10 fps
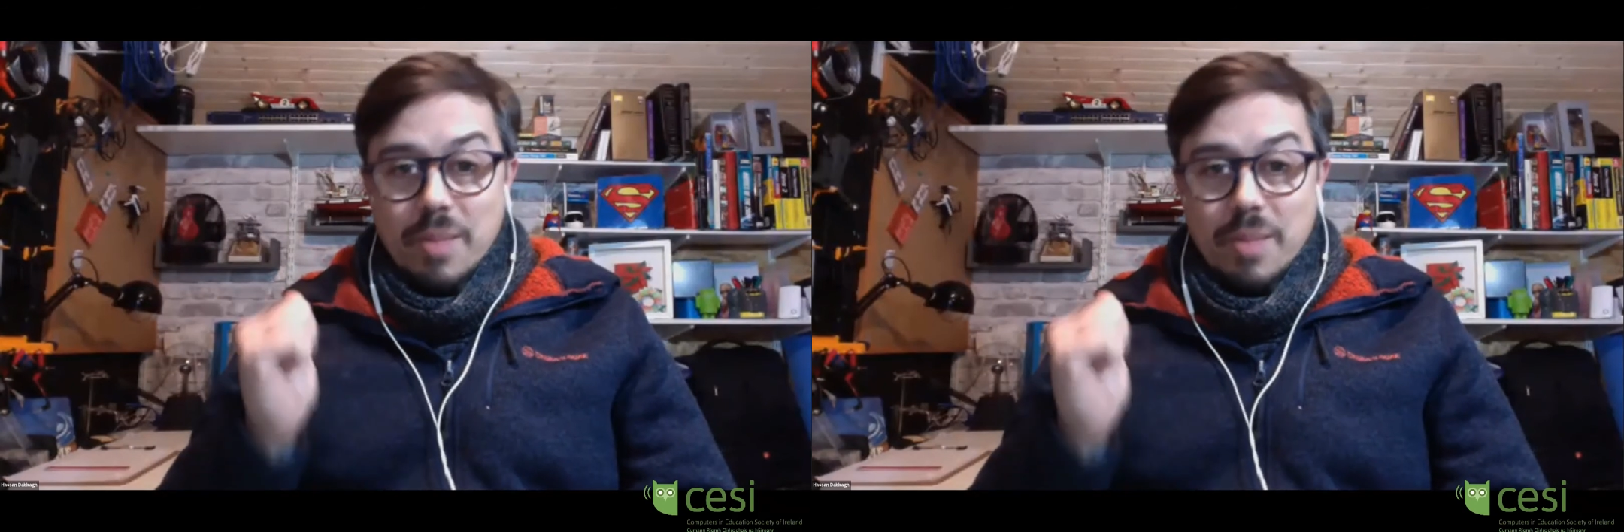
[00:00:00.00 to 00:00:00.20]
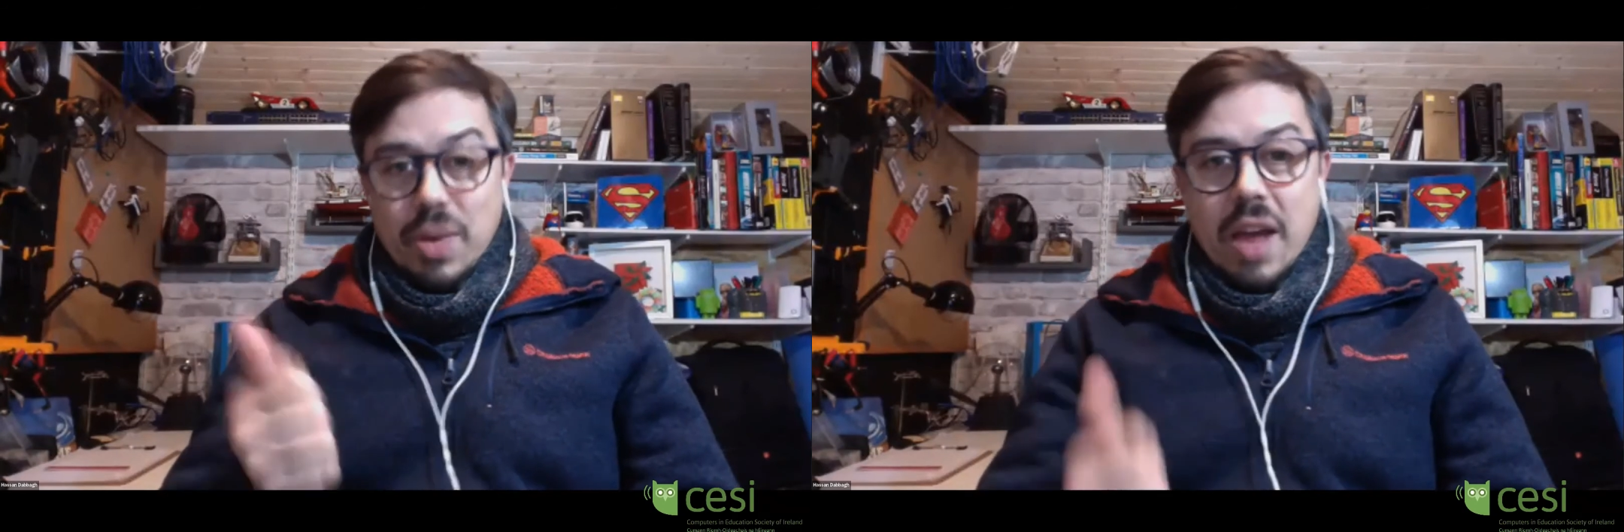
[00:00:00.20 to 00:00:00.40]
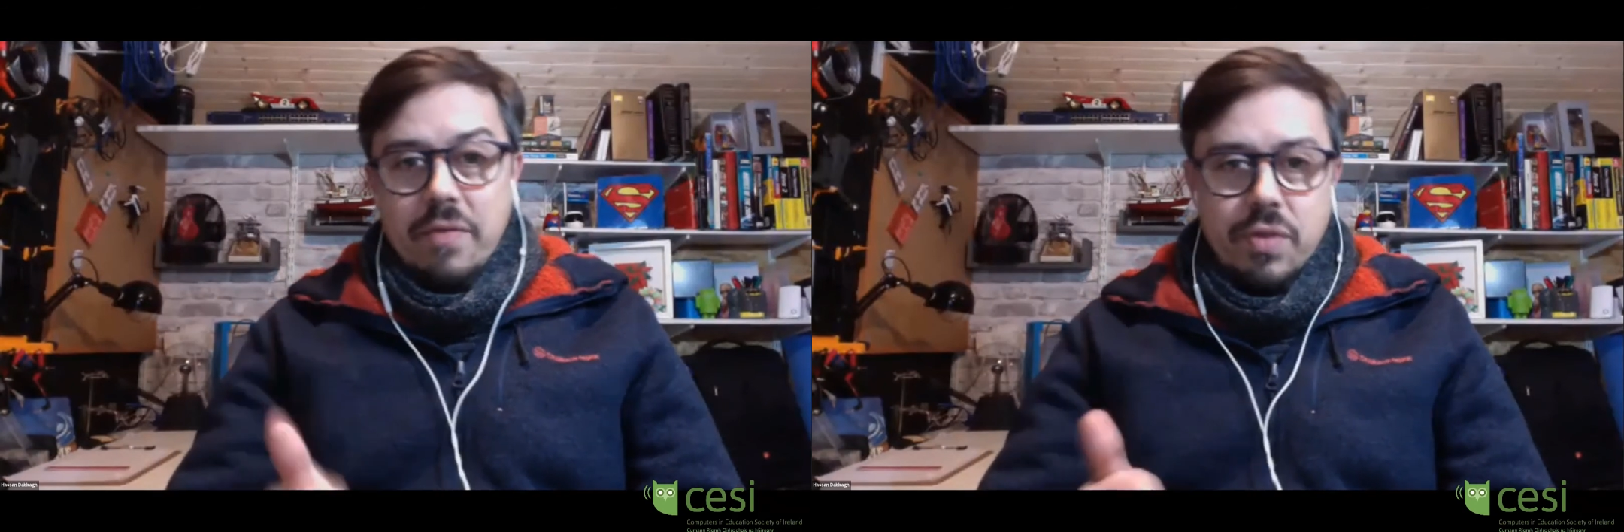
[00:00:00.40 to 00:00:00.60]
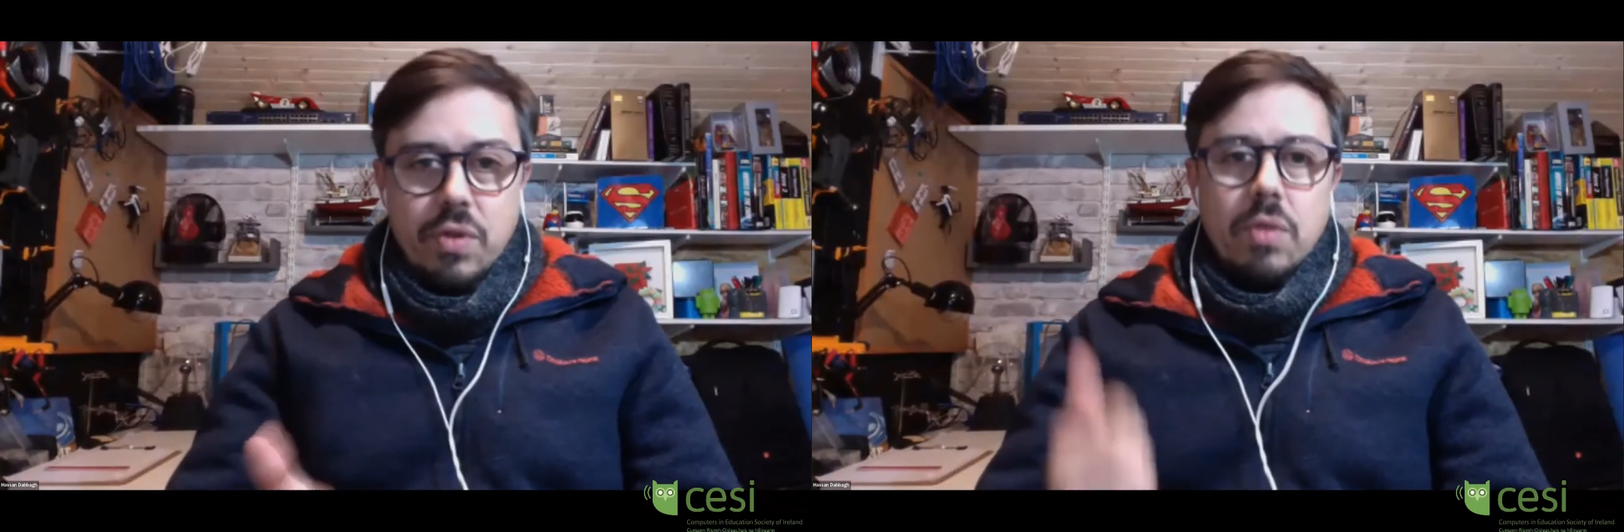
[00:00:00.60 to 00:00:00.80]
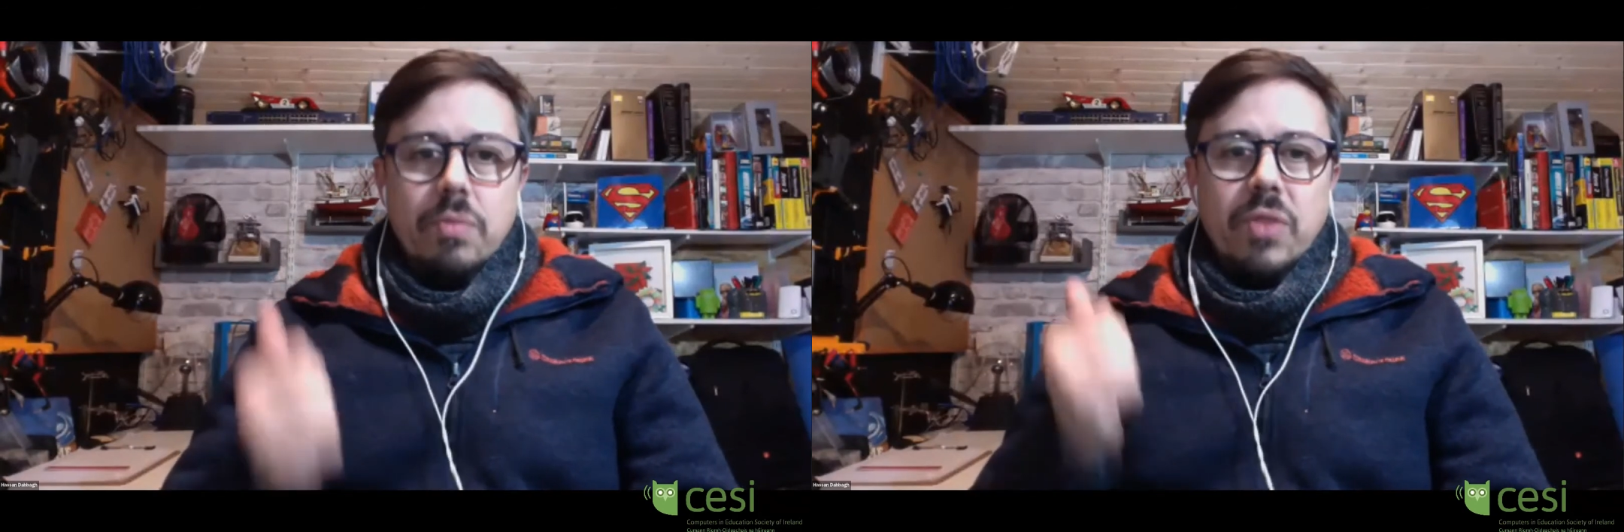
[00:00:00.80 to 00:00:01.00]

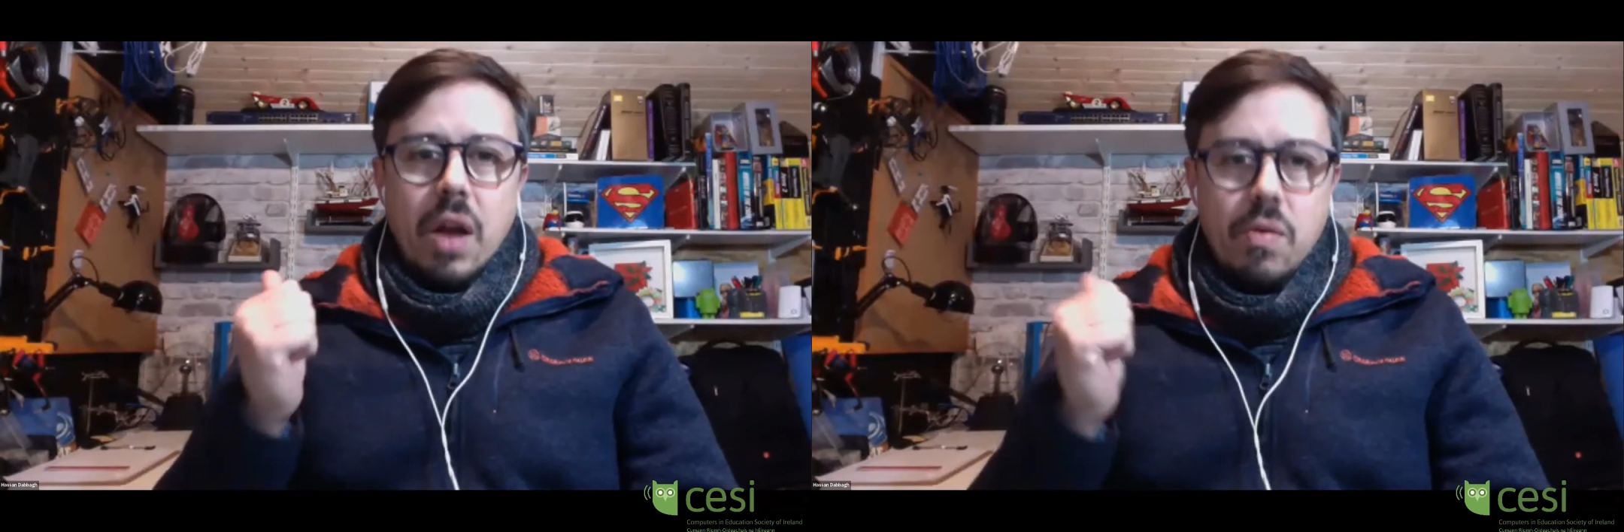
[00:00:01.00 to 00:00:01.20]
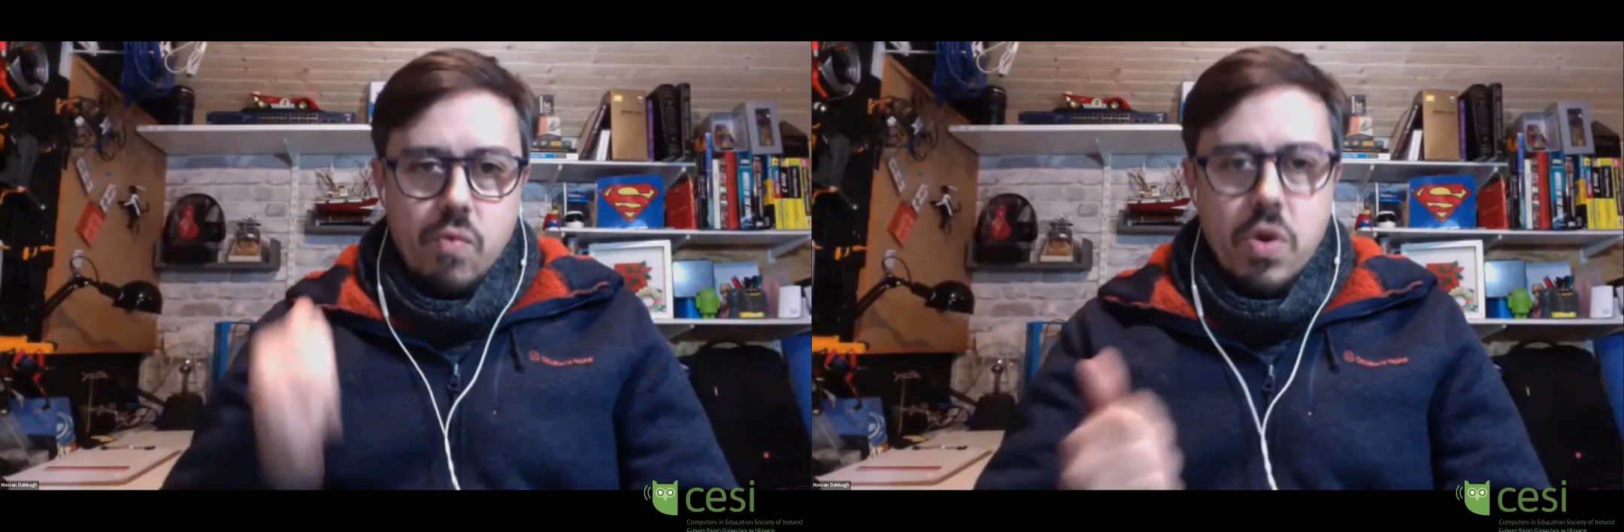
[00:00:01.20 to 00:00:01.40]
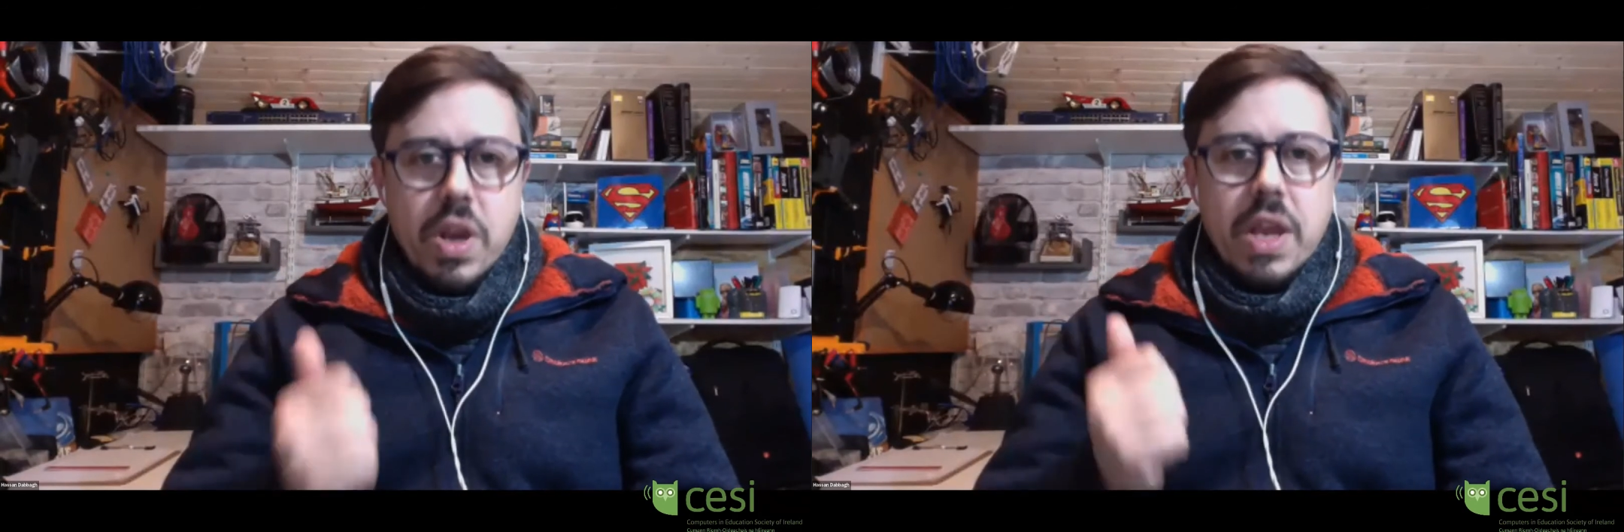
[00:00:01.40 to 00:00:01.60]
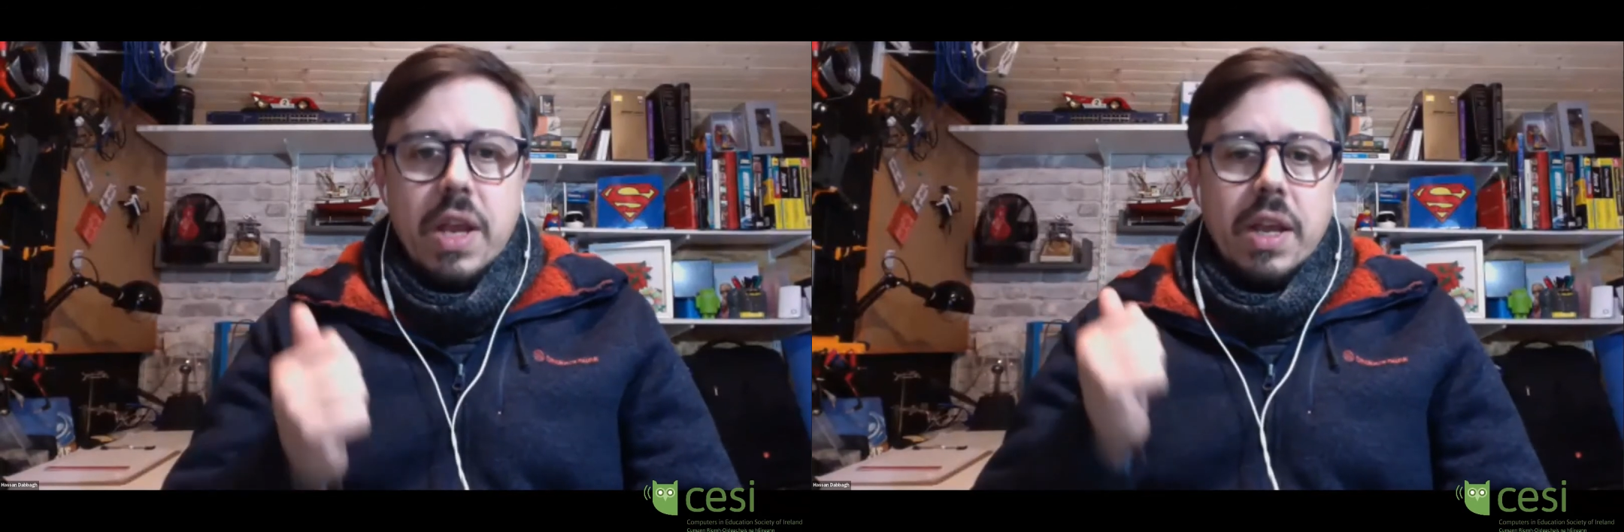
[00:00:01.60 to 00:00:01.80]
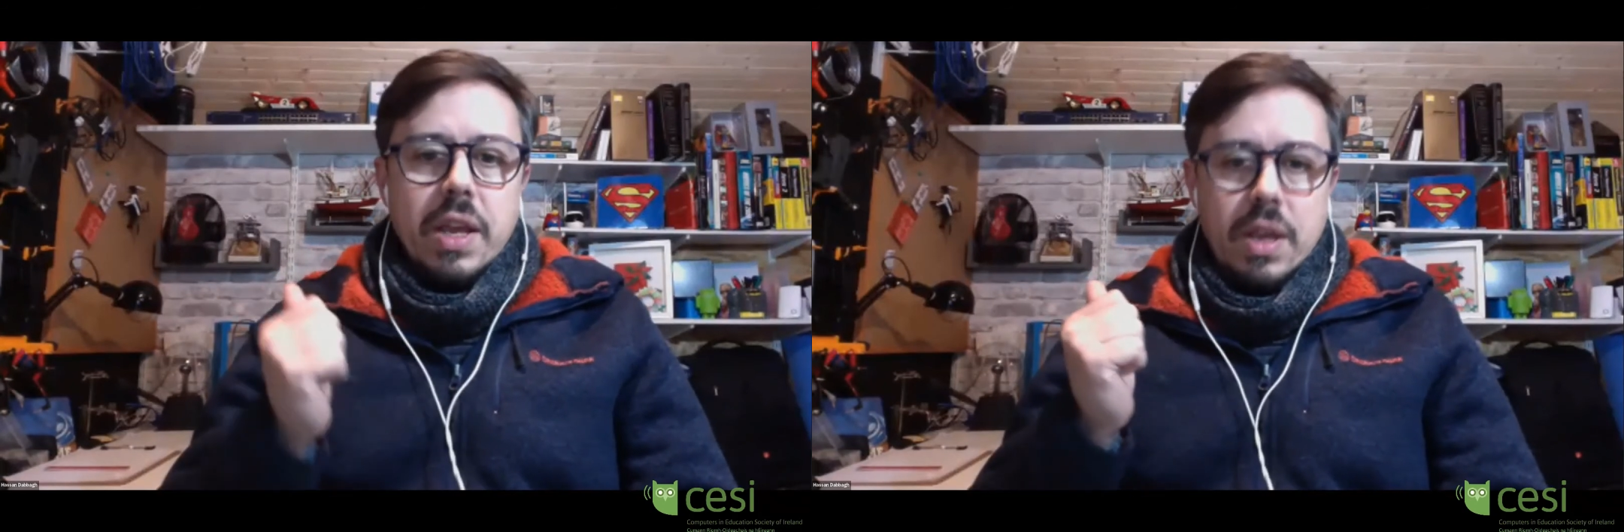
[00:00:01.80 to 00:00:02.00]
platforms are
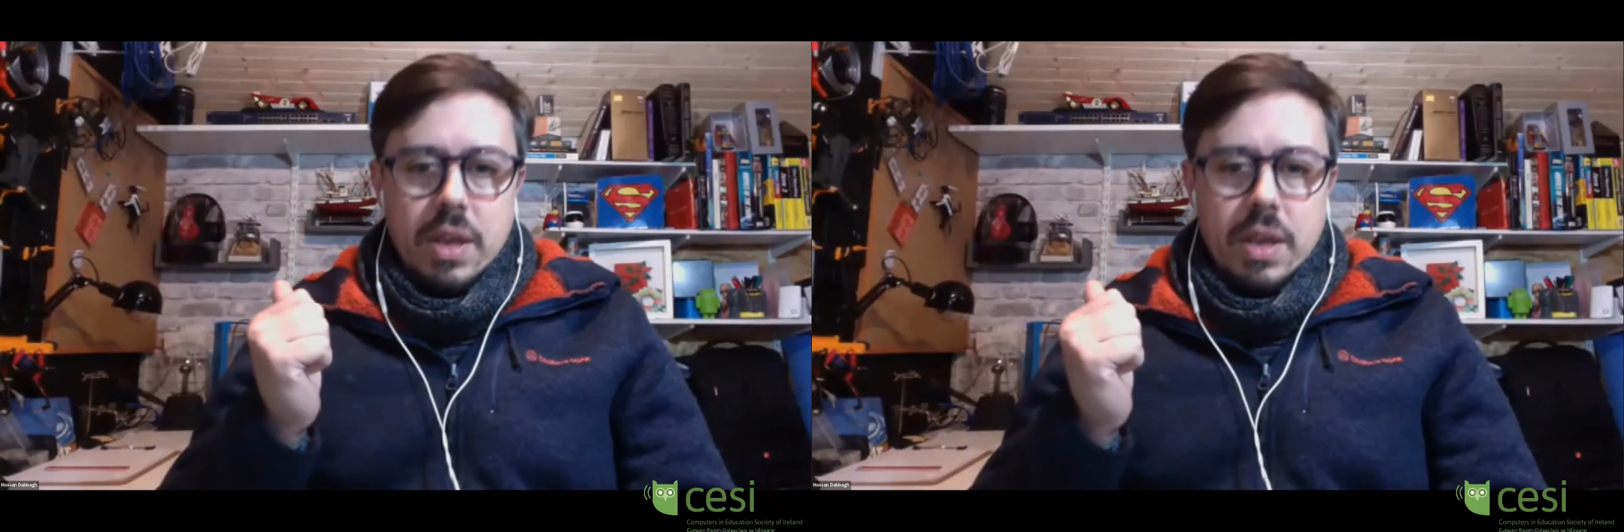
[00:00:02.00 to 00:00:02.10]
really